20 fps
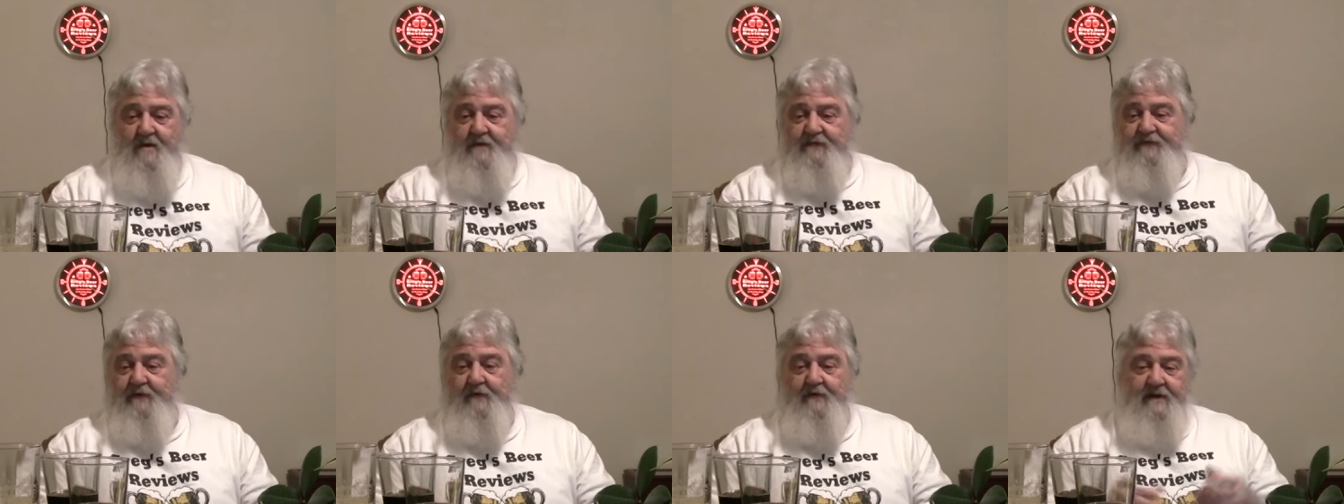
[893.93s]

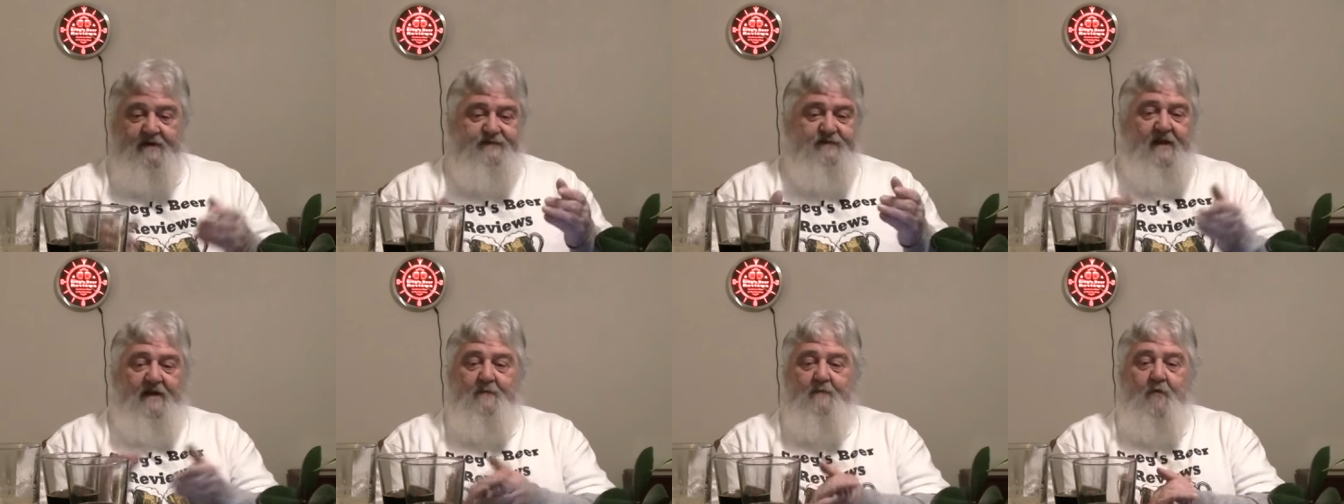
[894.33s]
So
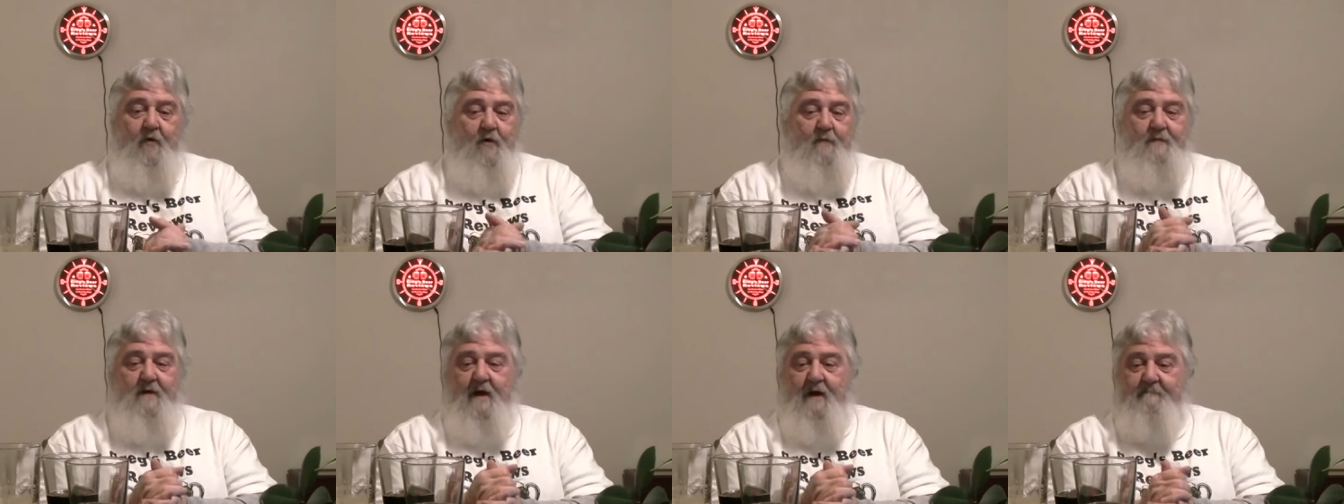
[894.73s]
let's let them
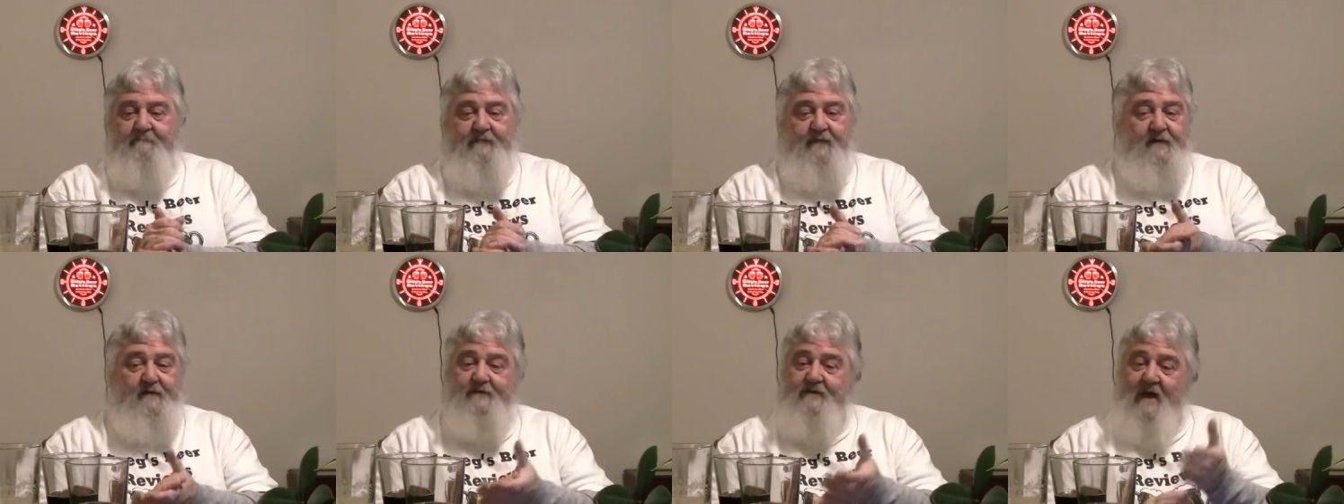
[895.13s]
warm
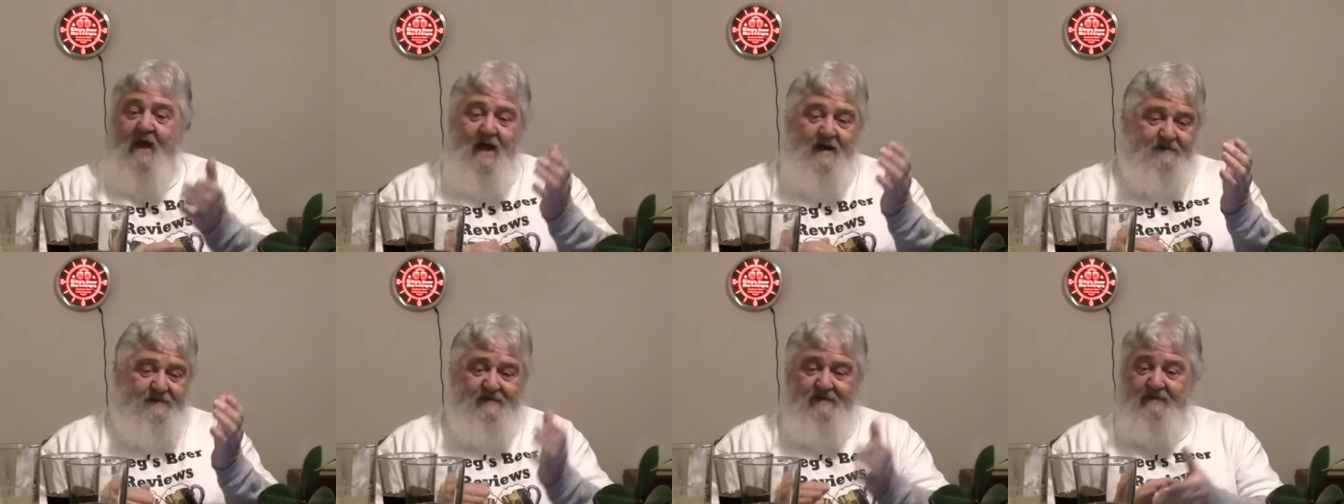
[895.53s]
up. They're
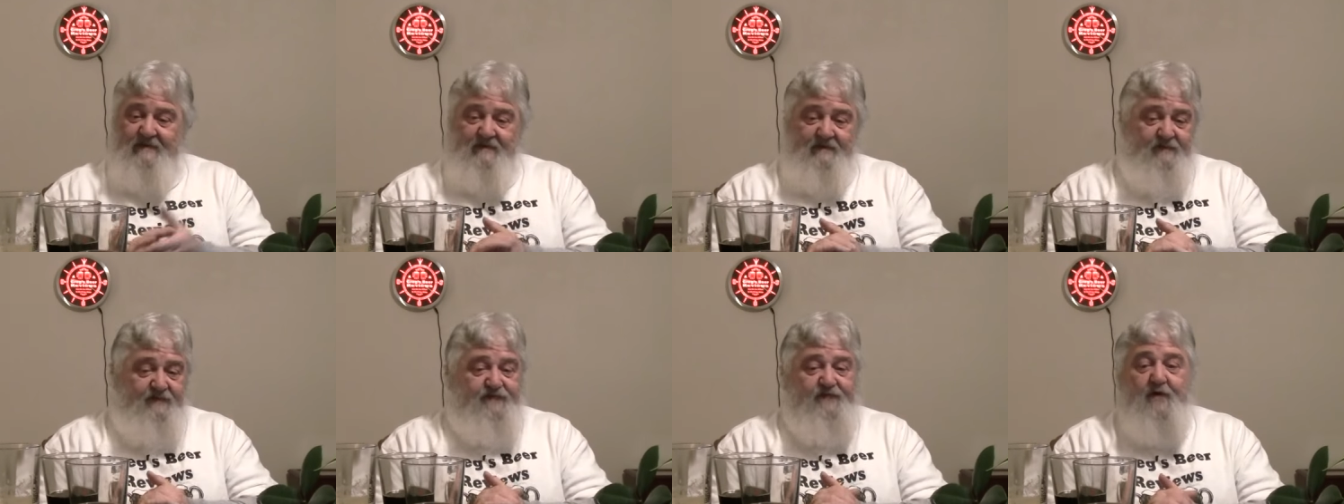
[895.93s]
not
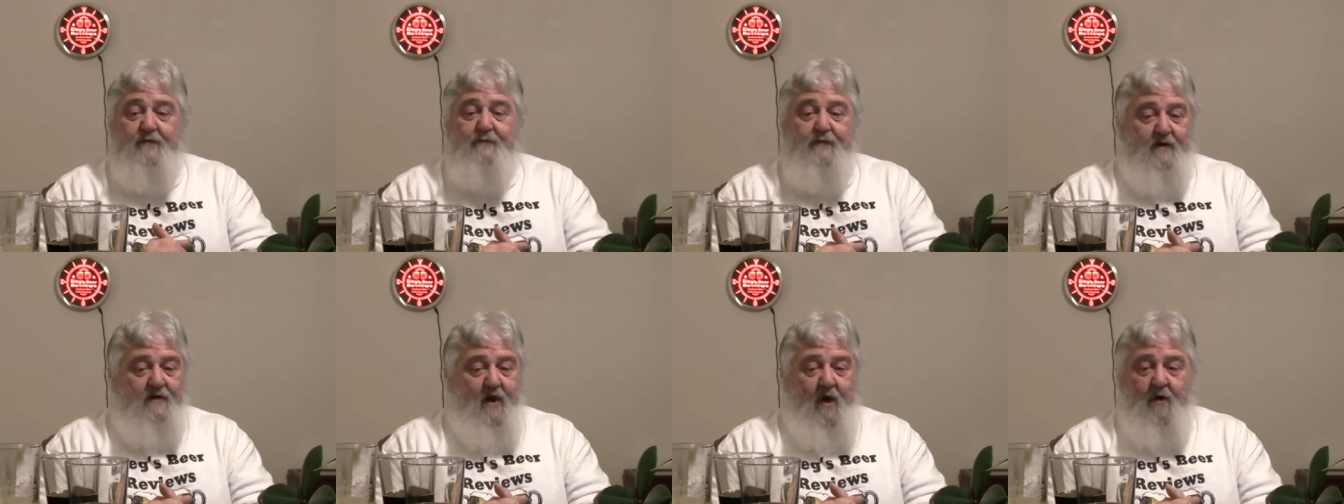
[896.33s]

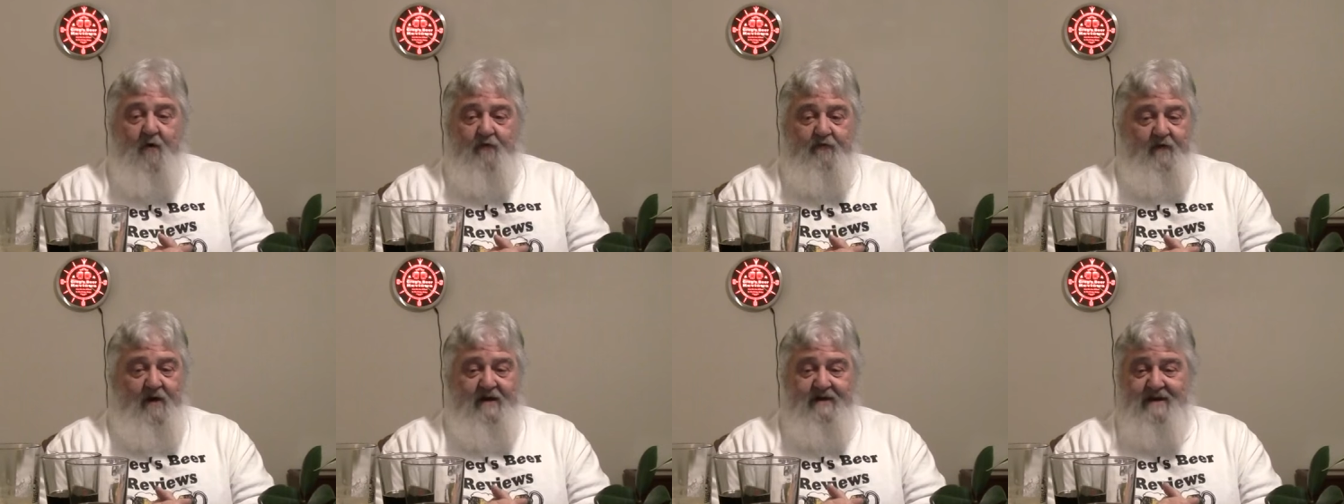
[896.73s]
super
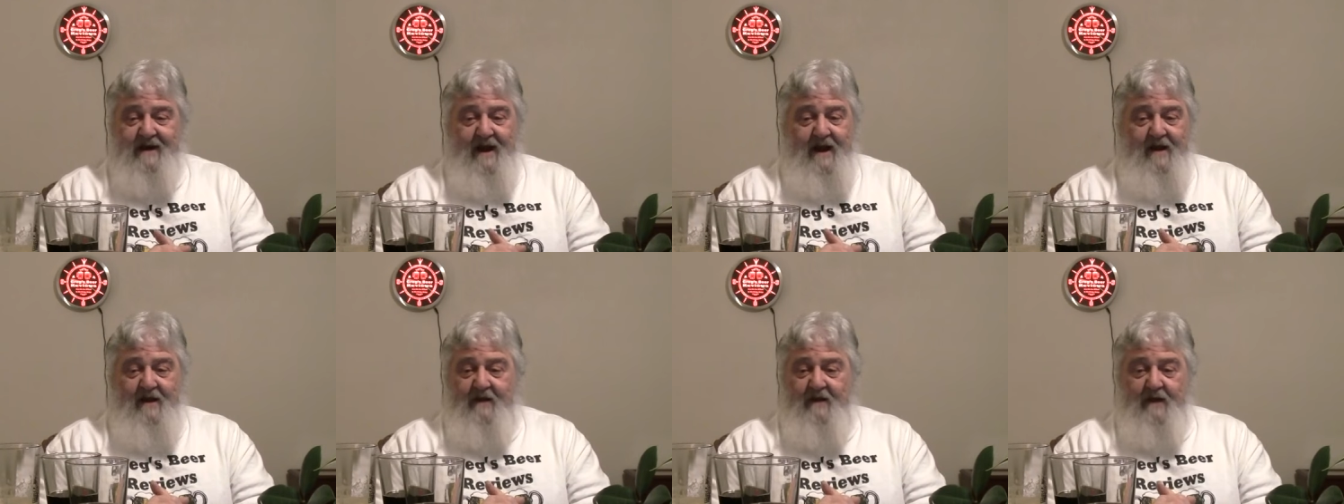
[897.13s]
cold right
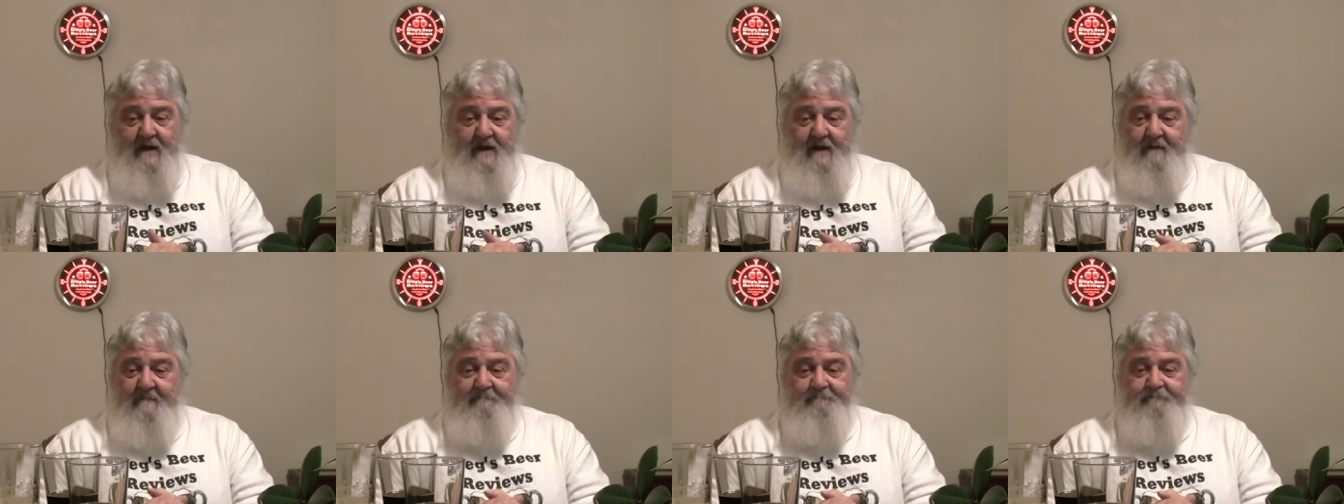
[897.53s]

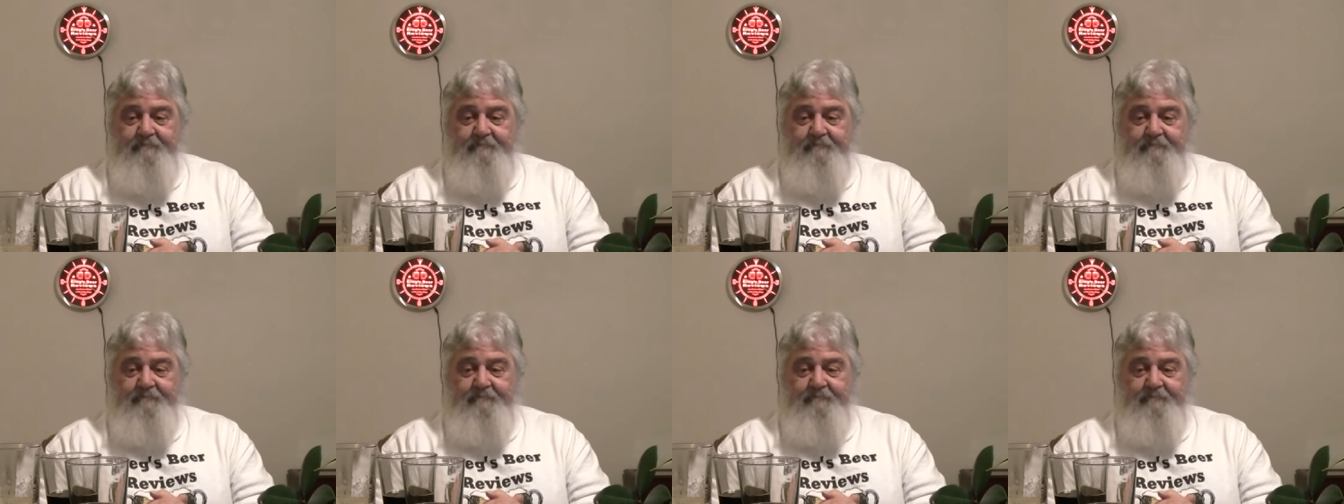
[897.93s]
now.